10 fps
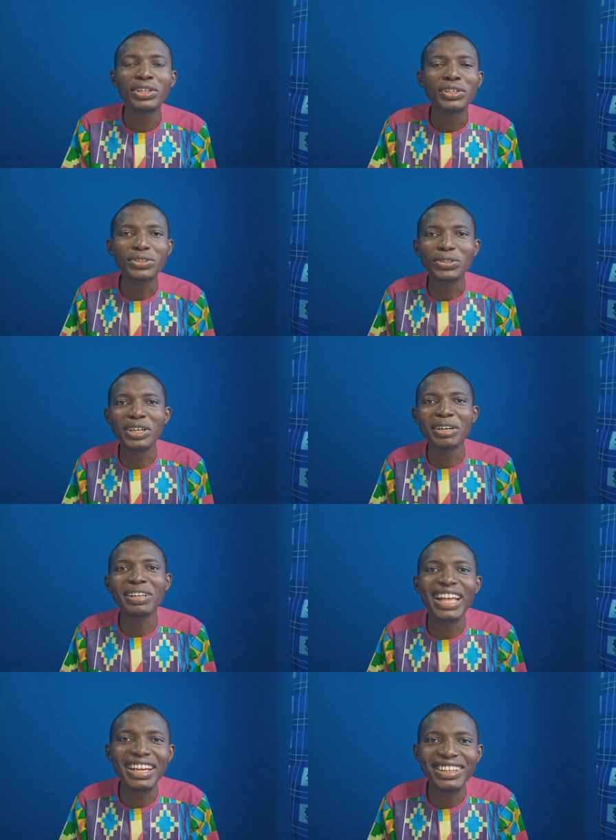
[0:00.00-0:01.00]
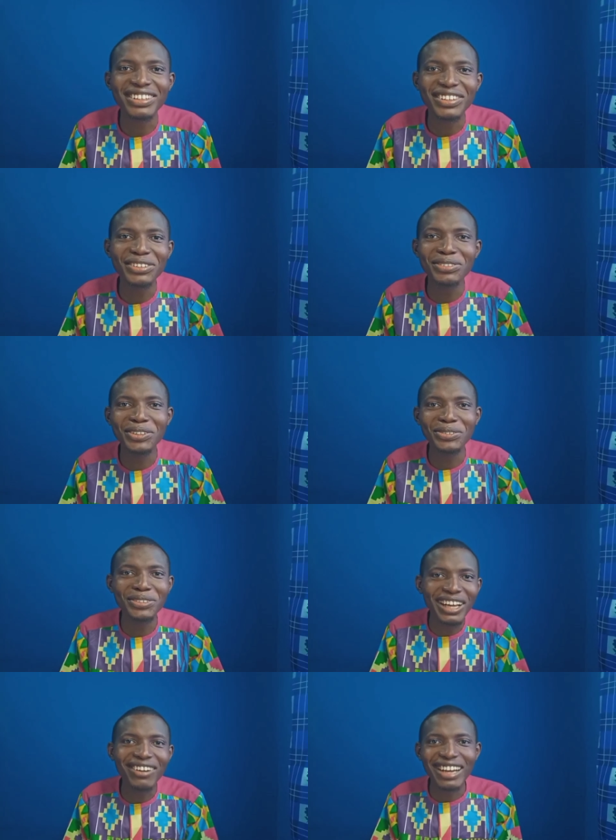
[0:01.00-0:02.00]
So I was like, what do we
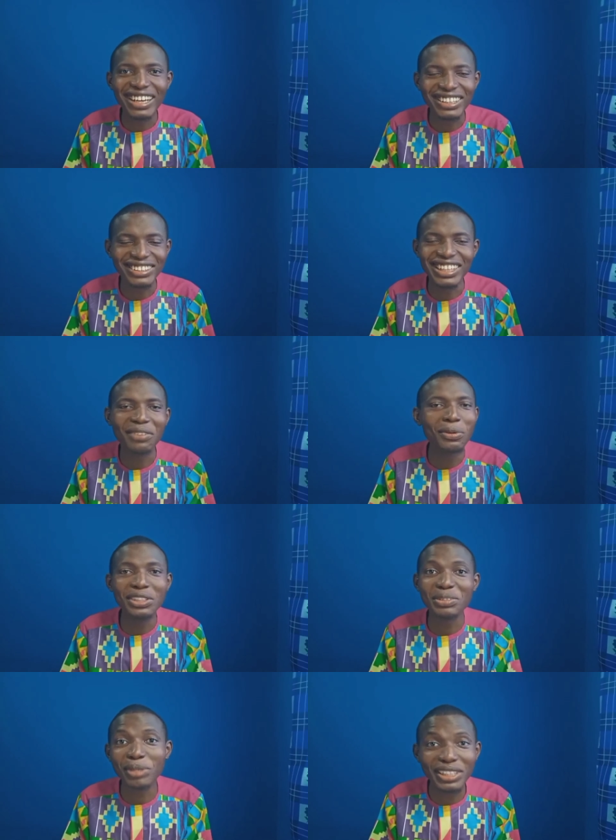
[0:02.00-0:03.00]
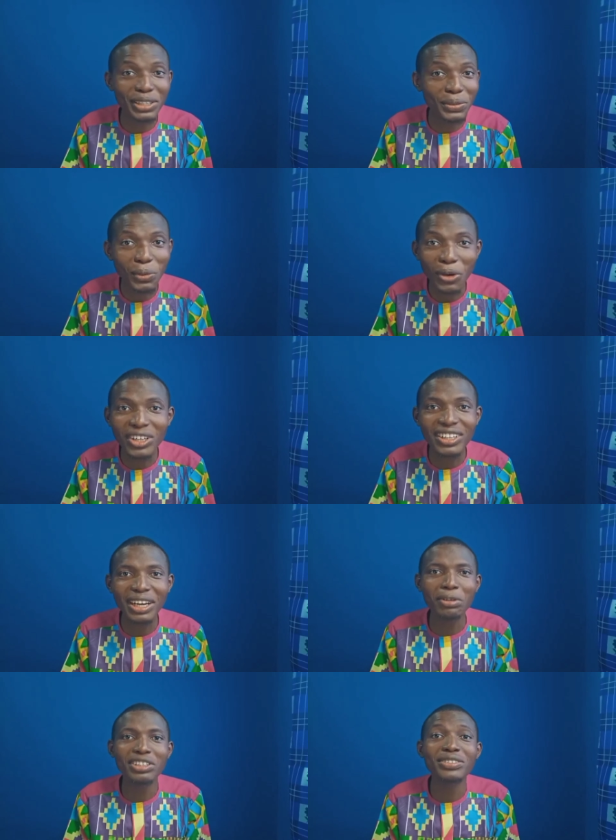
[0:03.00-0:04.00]
now write? I watched Mended 1, I
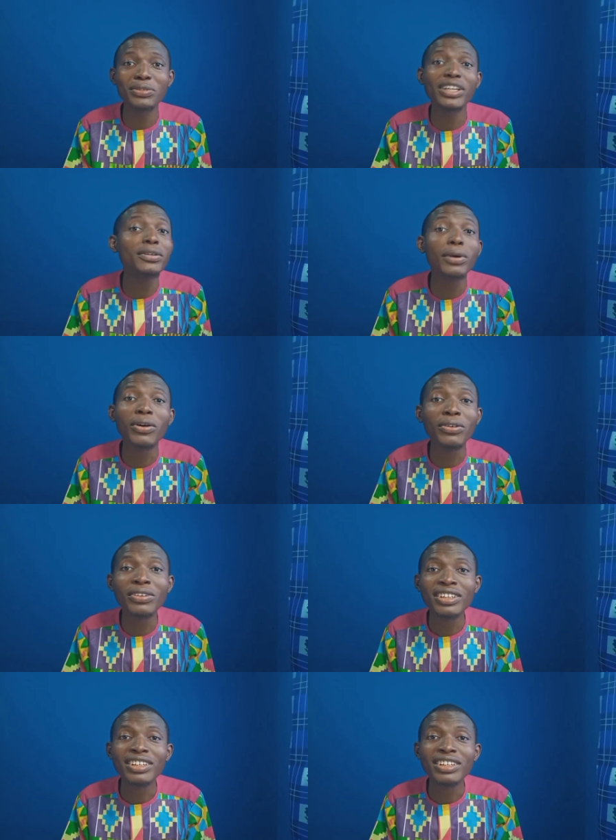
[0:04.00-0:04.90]
watched it very well.